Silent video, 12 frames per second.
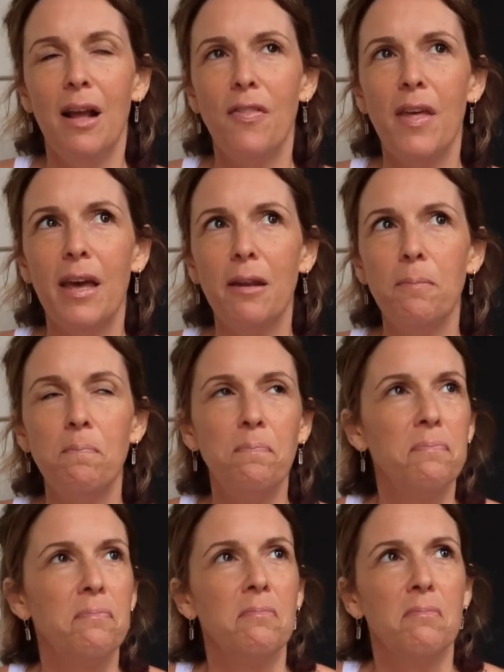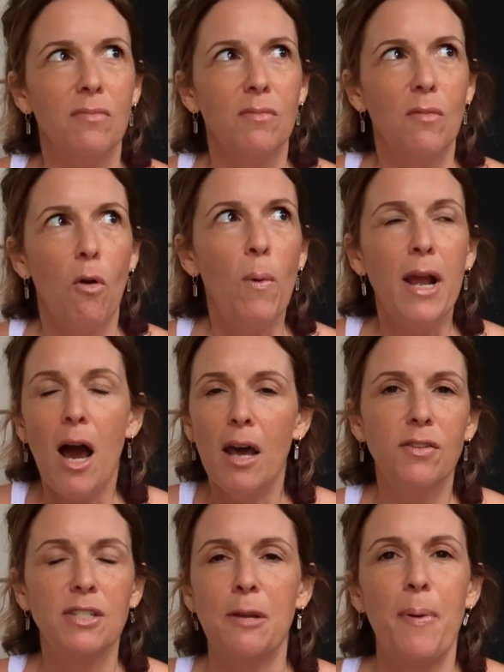then we kind
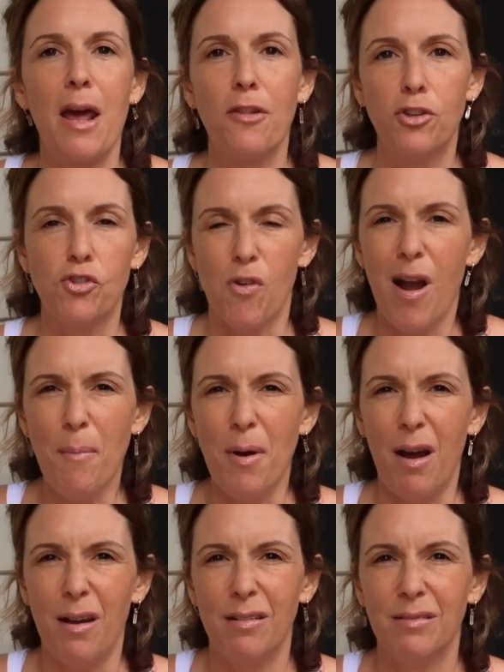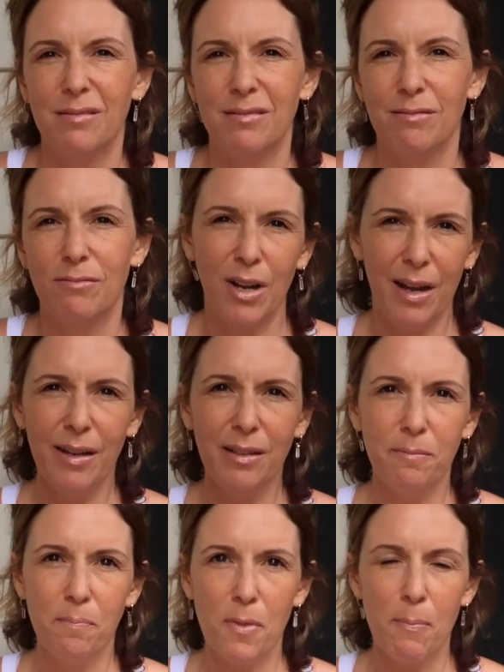of step out of the drama, right?
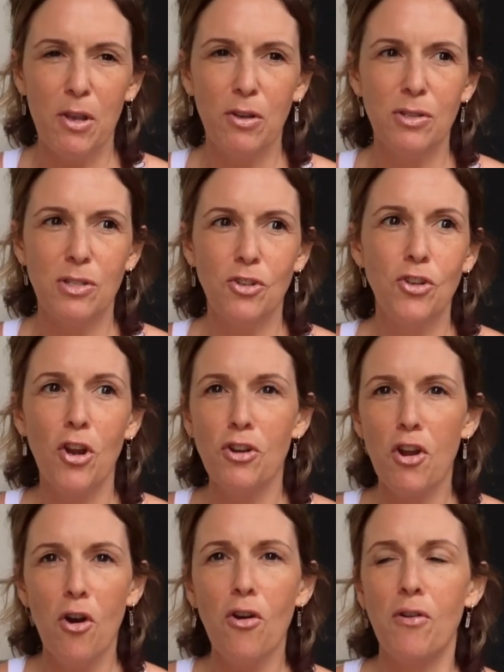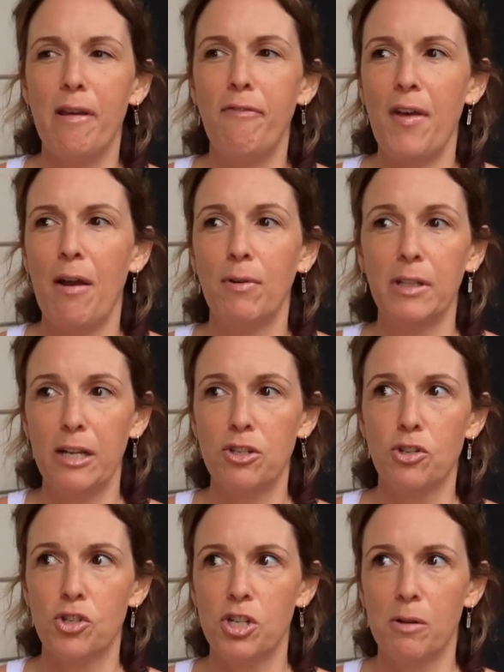Because you don't know if that
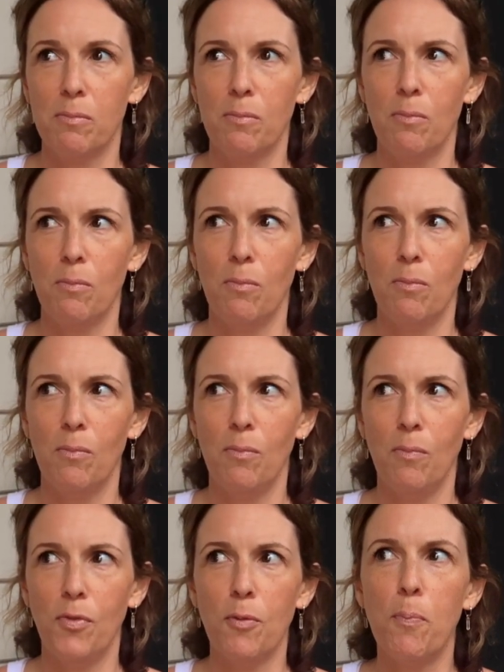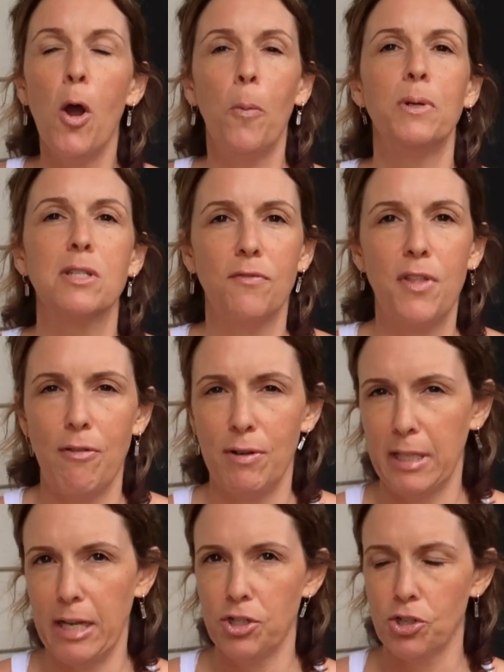relationship, the purpose of that
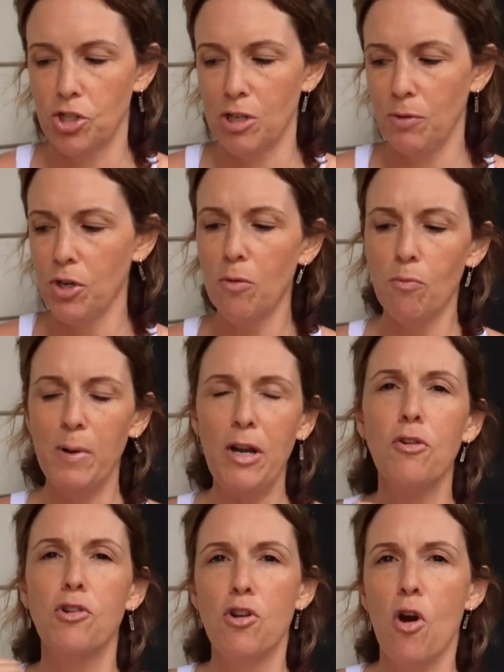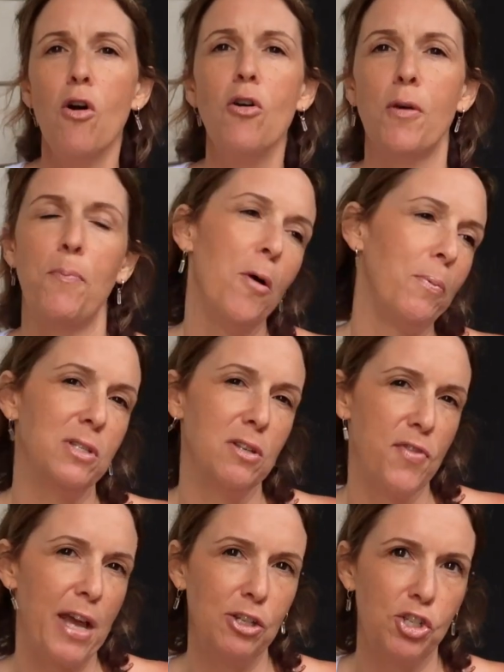relationship, we don't know the purpose
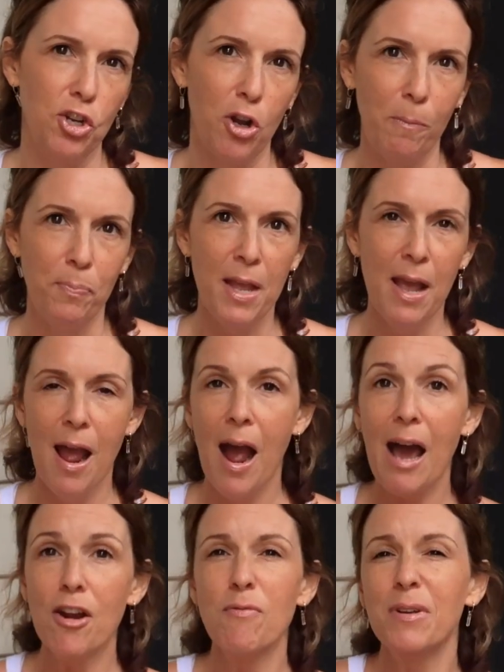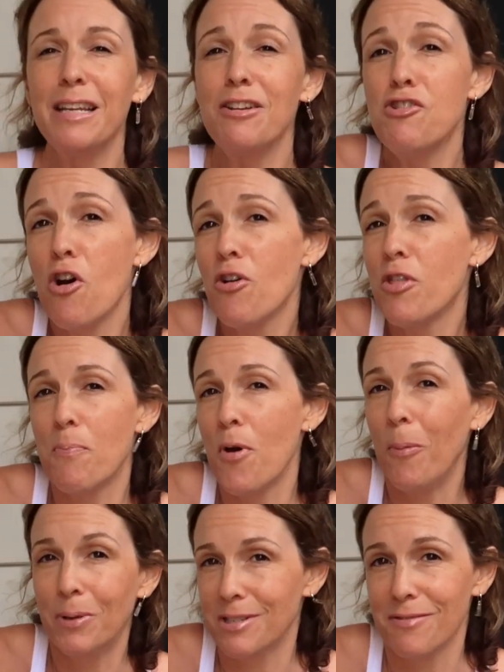of that job. I don't really know the
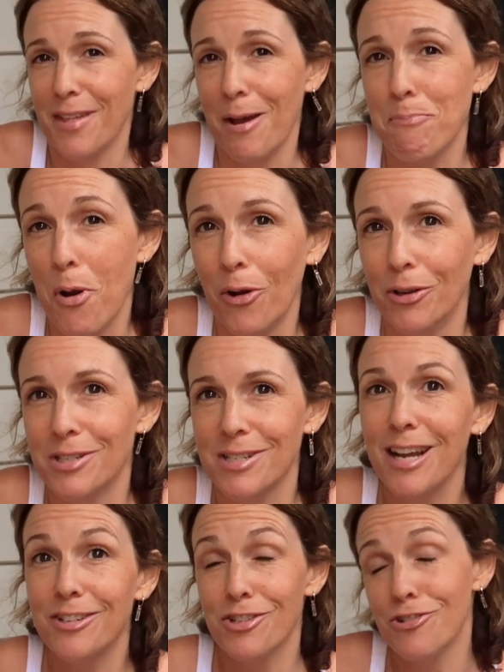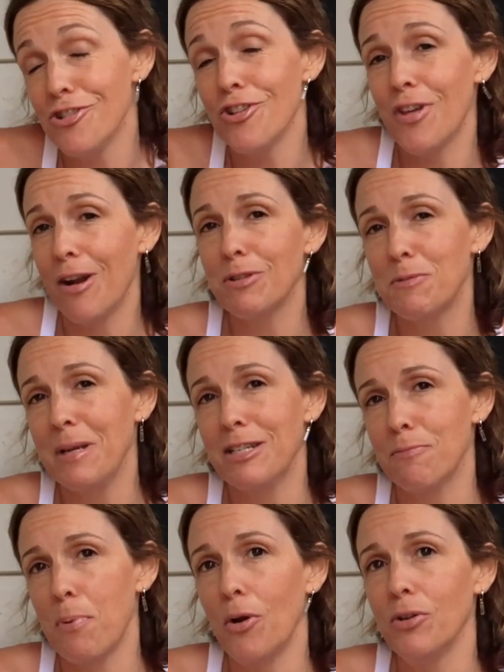purpose of that post. I just knew that I was meant
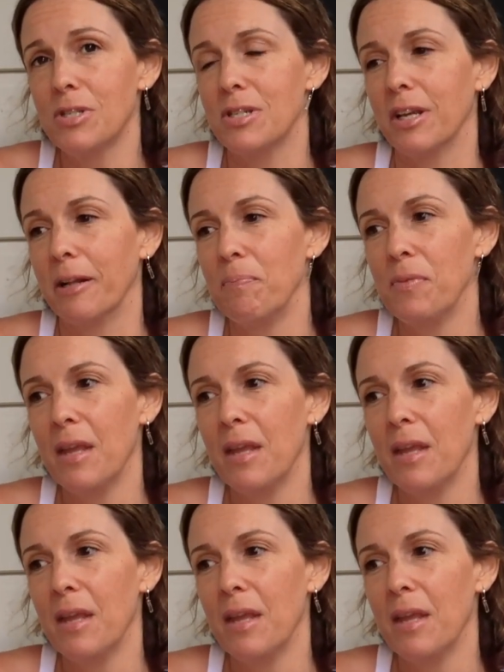to post it.